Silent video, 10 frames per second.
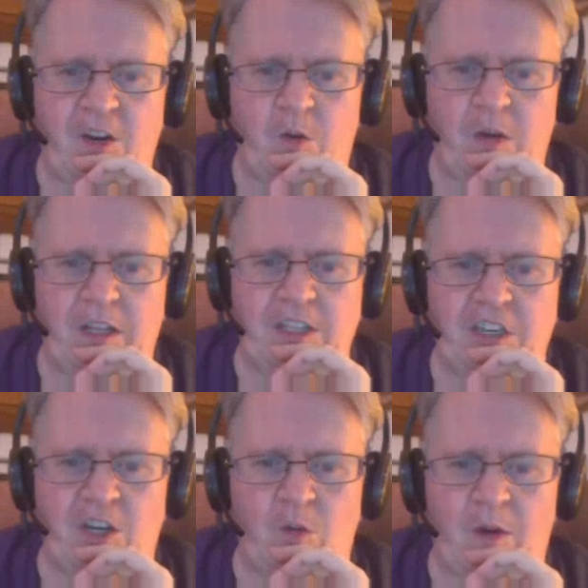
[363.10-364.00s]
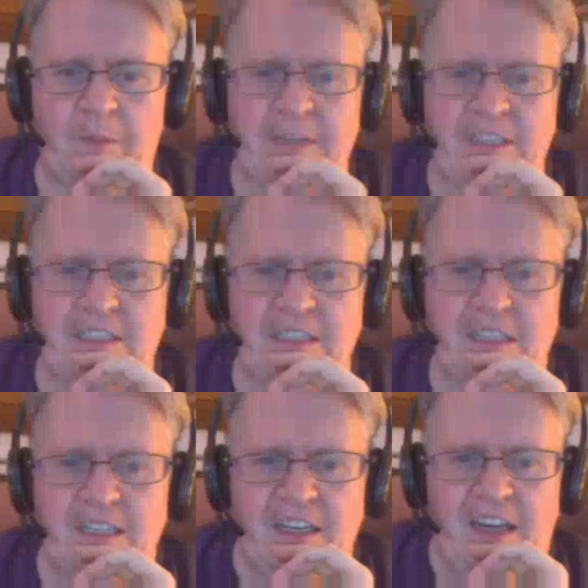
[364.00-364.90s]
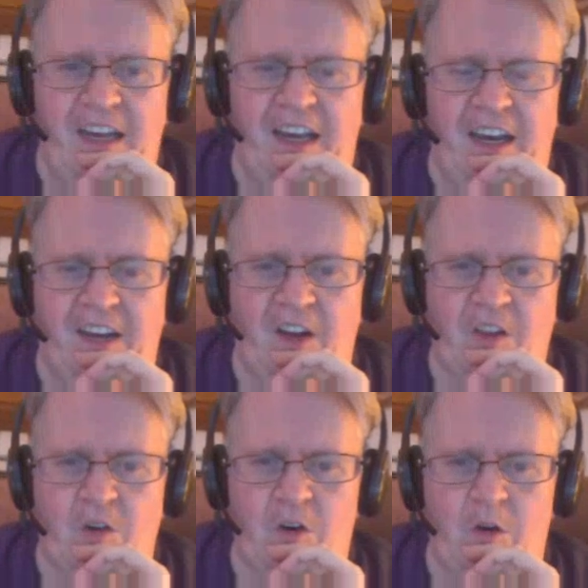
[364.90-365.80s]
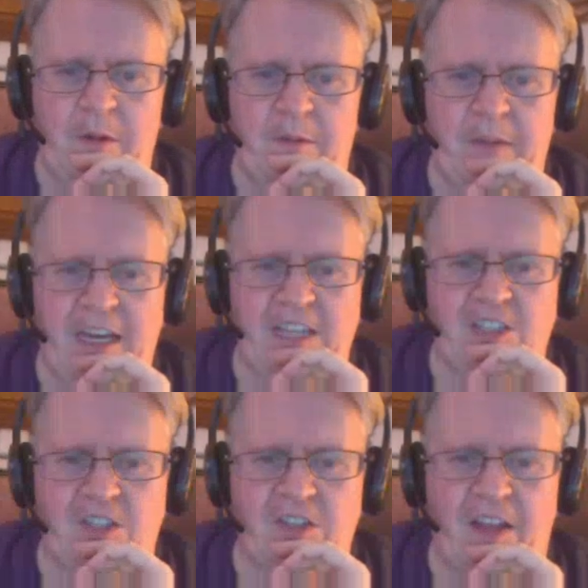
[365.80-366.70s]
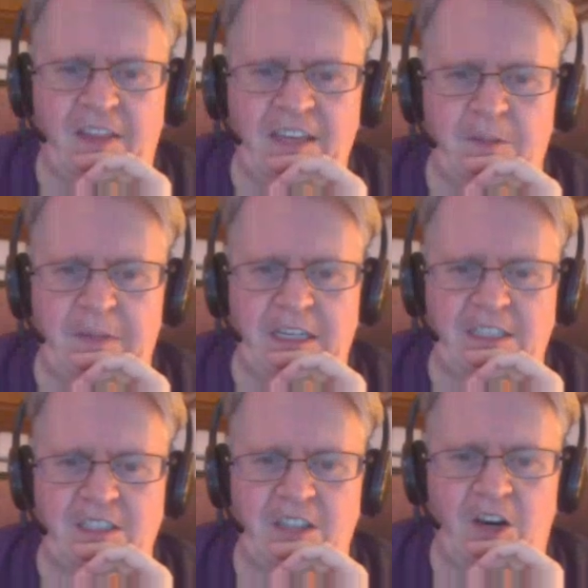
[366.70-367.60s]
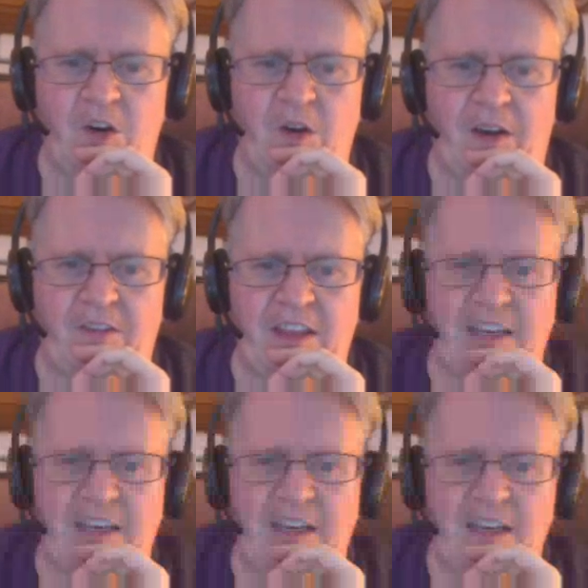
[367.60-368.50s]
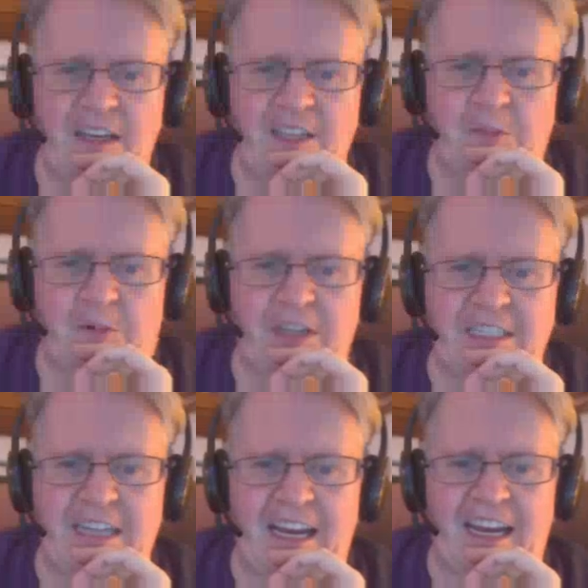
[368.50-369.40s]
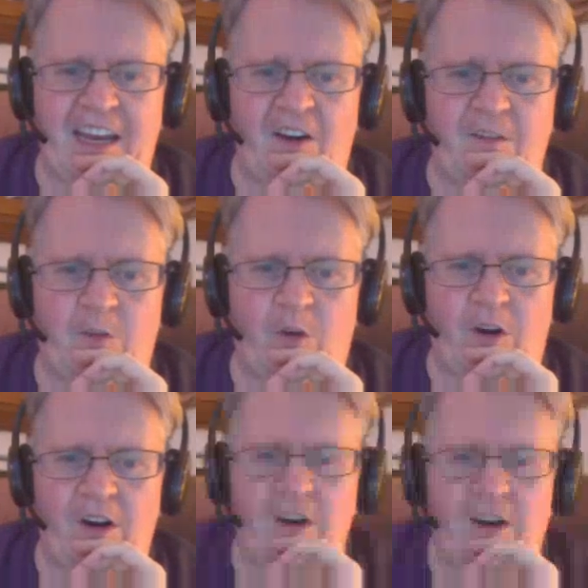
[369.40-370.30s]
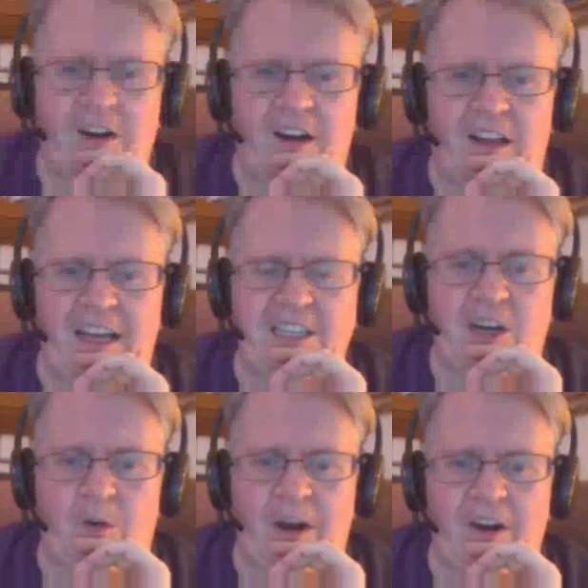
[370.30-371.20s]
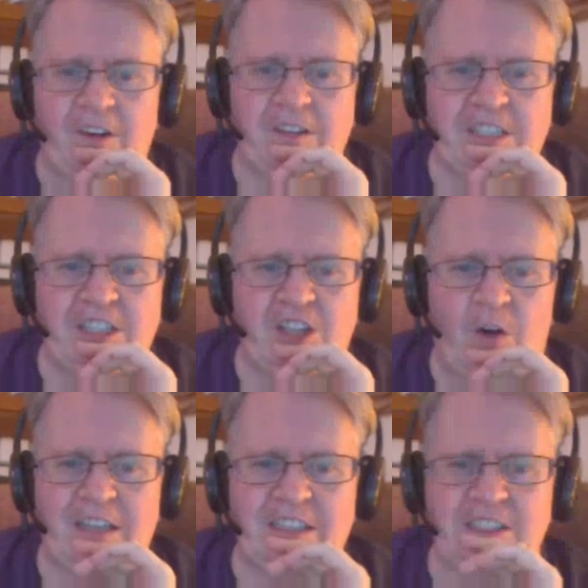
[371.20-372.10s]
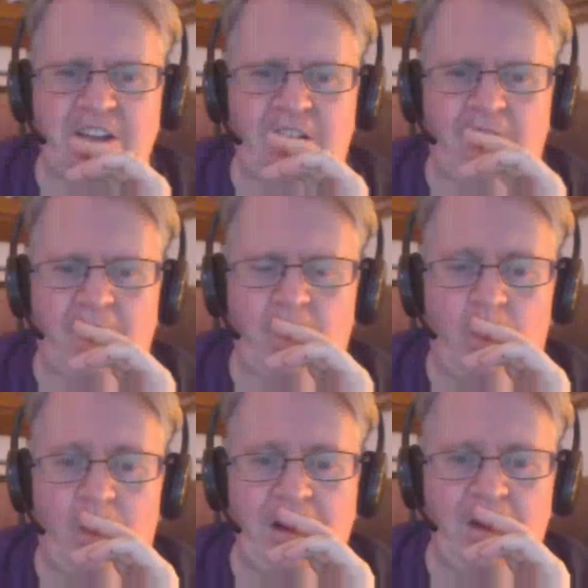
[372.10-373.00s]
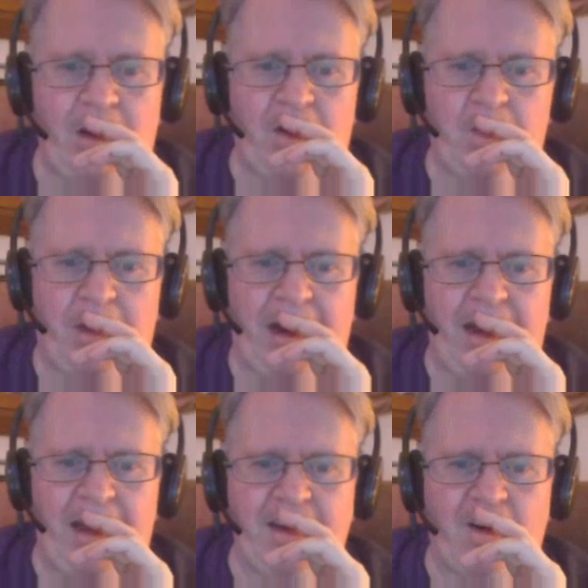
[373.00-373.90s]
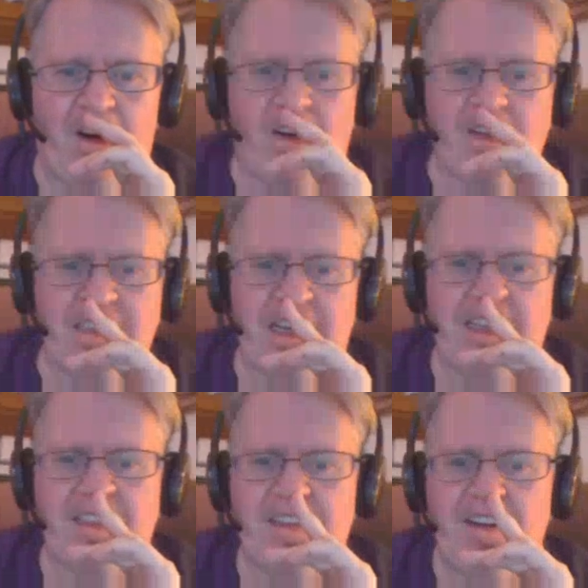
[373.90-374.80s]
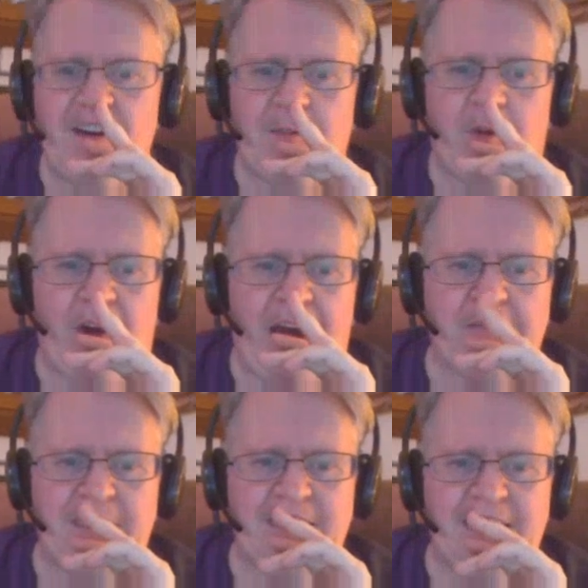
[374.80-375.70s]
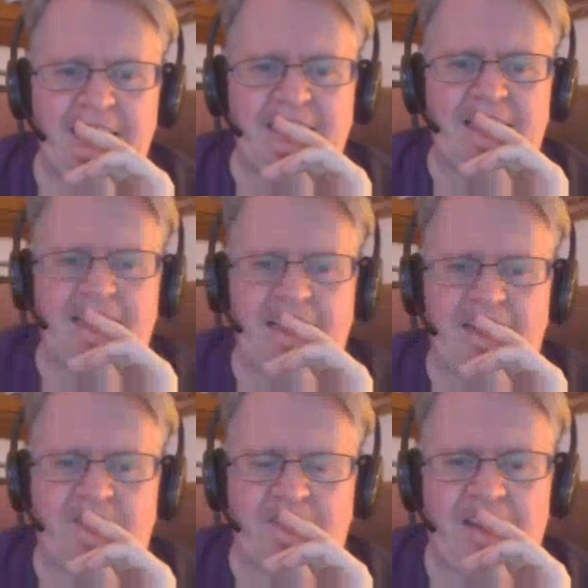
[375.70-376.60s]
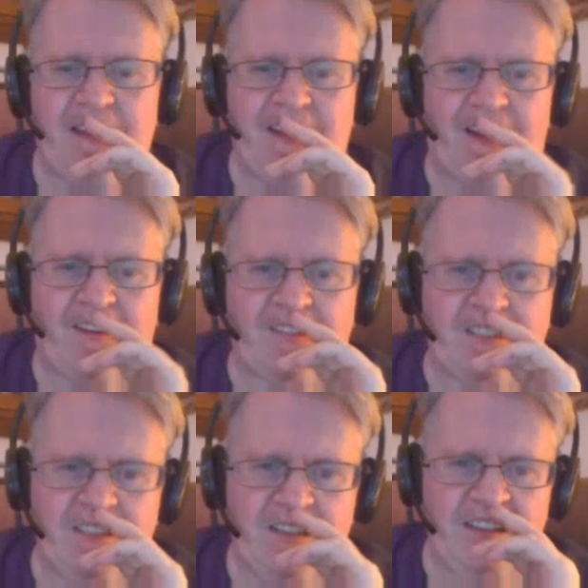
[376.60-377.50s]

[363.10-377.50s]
and you quickly check your weapons and other equipment, making sure nothing is amiss. No, everything is present and accounted for. Glancing around, you see no exits other than the one you entered by, and your heart sinks. Perhaps this isn't the entrance to the tunnels,